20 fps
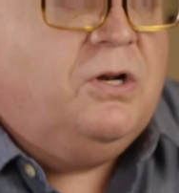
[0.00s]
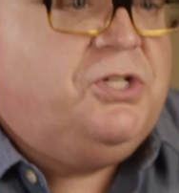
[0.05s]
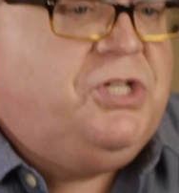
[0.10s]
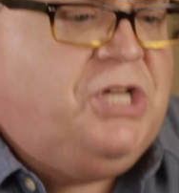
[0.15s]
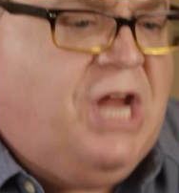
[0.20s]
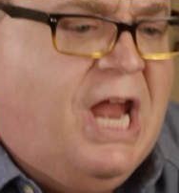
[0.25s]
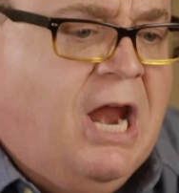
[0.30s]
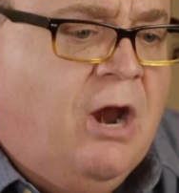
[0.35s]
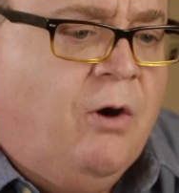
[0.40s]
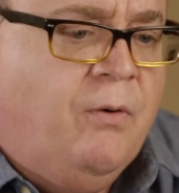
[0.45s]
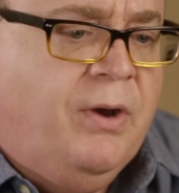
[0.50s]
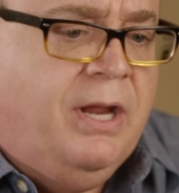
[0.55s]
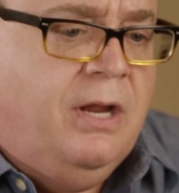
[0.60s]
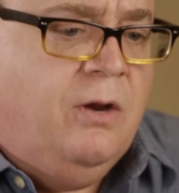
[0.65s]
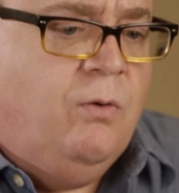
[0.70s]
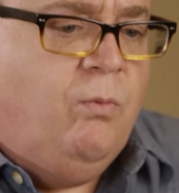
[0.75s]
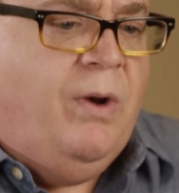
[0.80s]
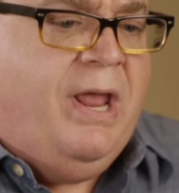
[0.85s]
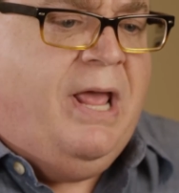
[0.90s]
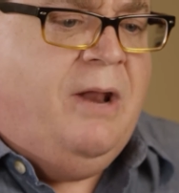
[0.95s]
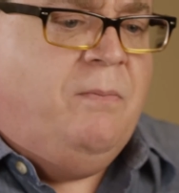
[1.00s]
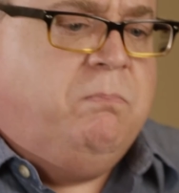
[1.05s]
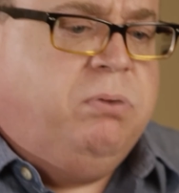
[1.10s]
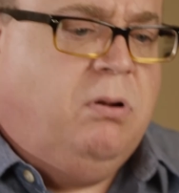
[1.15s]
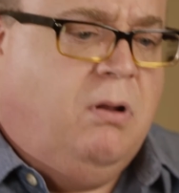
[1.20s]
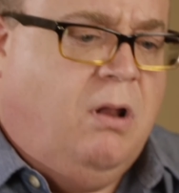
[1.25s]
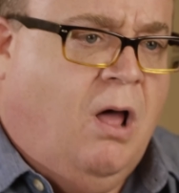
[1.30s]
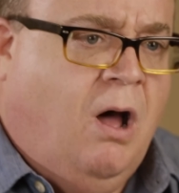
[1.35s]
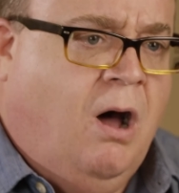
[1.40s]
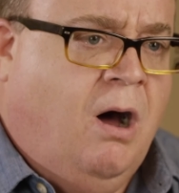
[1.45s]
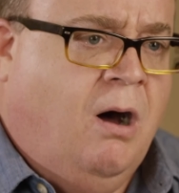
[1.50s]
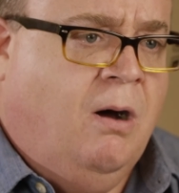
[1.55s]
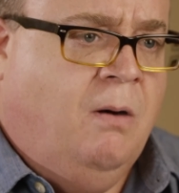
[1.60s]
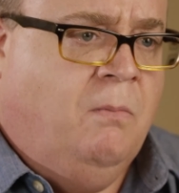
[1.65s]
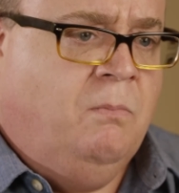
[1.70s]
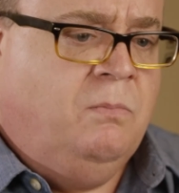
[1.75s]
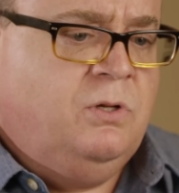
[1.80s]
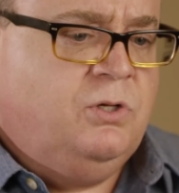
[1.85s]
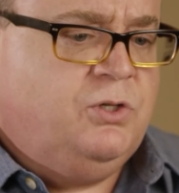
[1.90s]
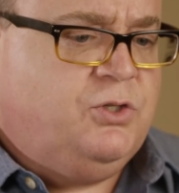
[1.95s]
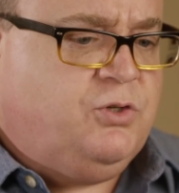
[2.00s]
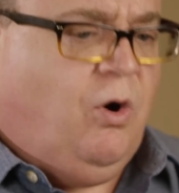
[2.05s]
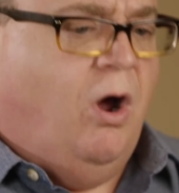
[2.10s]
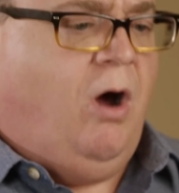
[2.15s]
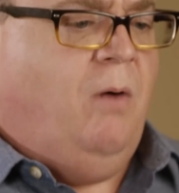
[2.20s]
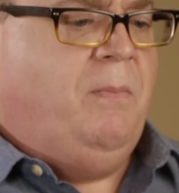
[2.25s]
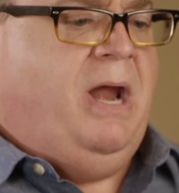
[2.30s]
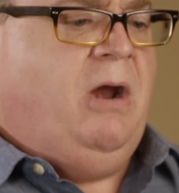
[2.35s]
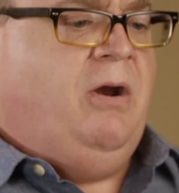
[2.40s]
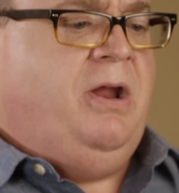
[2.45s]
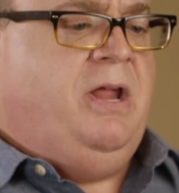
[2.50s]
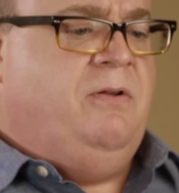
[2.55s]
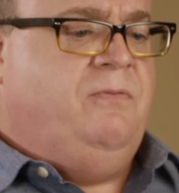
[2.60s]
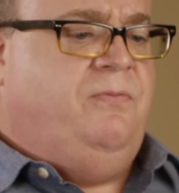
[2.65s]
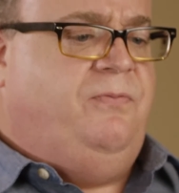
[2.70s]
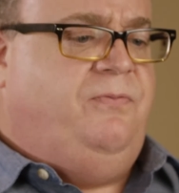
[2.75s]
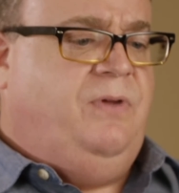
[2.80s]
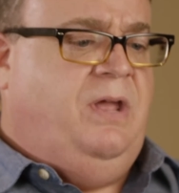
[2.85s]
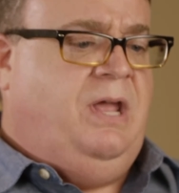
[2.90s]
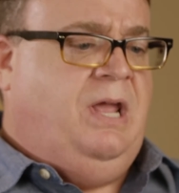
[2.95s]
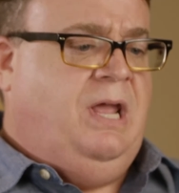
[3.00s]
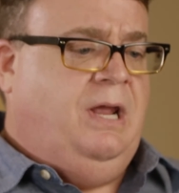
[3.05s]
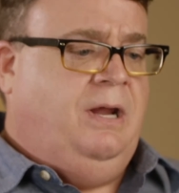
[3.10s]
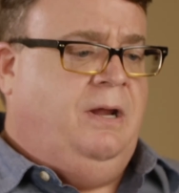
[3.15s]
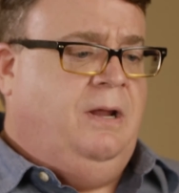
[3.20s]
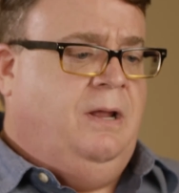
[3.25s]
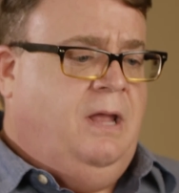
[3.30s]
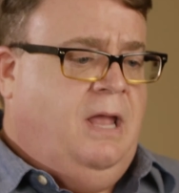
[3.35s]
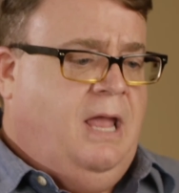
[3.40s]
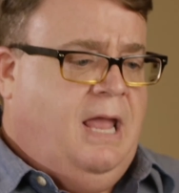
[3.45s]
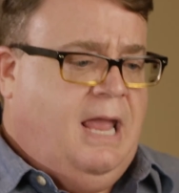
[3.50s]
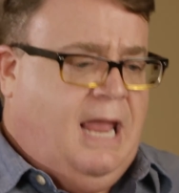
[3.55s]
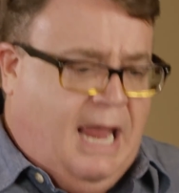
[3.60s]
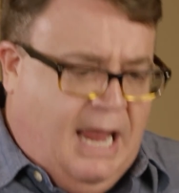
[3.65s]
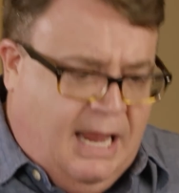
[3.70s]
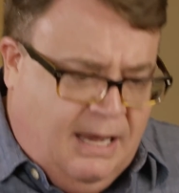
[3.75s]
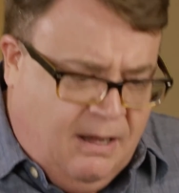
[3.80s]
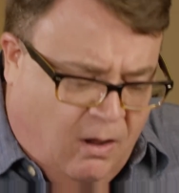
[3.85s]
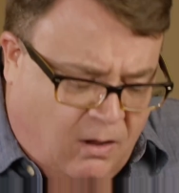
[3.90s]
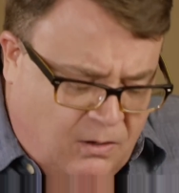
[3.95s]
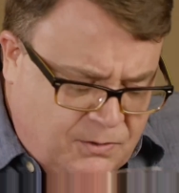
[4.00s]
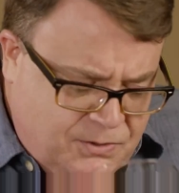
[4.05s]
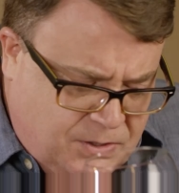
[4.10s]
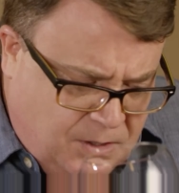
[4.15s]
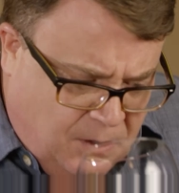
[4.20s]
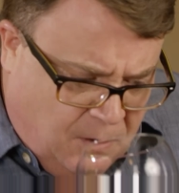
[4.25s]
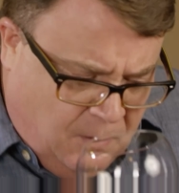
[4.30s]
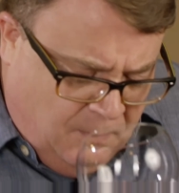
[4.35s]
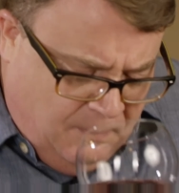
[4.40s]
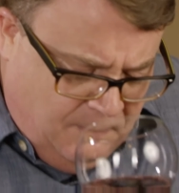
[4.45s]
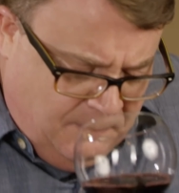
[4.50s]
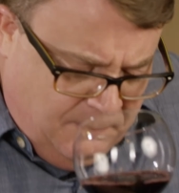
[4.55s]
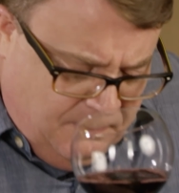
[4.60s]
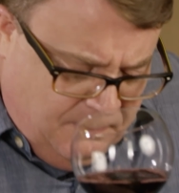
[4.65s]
cherry, red plum, strawberry and fig, and also